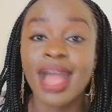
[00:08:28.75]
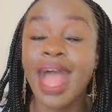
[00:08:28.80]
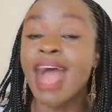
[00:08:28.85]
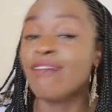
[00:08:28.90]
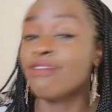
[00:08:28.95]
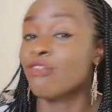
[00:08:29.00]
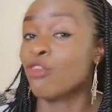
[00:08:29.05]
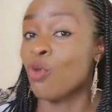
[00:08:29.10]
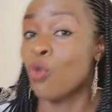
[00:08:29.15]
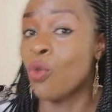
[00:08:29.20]

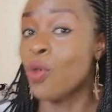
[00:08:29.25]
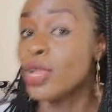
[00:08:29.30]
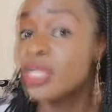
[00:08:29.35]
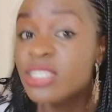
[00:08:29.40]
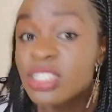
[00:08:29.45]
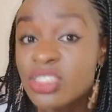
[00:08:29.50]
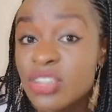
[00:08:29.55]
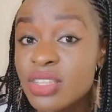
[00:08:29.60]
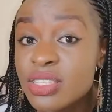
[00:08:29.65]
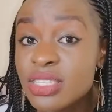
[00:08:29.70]
have
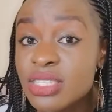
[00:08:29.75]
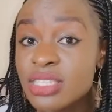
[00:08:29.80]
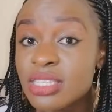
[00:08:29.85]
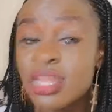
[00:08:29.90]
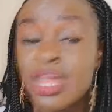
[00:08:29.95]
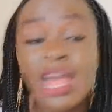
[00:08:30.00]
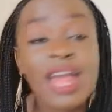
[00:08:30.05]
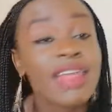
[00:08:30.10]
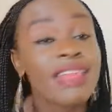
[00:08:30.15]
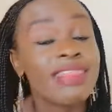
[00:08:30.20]

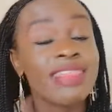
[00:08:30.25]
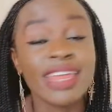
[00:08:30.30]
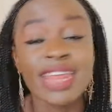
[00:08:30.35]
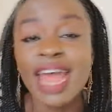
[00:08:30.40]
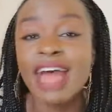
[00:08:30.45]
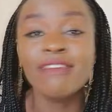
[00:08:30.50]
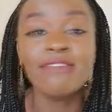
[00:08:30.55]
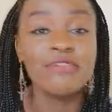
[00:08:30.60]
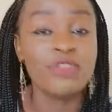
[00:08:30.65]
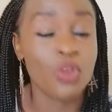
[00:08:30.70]
questions that
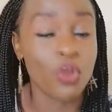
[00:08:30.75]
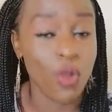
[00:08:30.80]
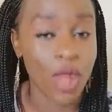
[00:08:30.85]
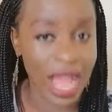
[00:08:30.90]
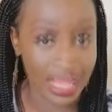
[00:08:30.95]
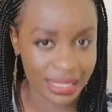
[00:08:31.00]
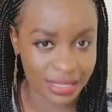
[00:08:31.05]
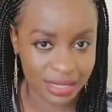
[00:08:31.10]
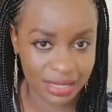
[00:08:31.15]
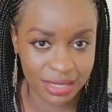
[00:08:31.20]
have no
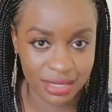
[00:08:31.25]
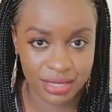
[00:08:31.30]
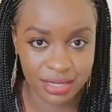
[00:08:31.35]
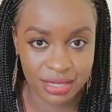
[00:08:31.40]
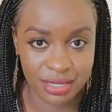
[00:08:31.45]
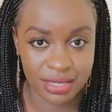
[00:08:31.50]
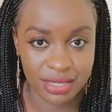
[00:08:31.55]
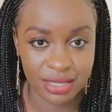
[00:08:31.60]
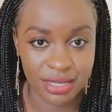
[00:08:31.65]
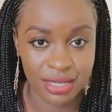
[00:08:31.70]

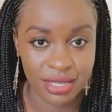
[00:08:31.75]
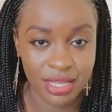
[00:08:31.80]
answers.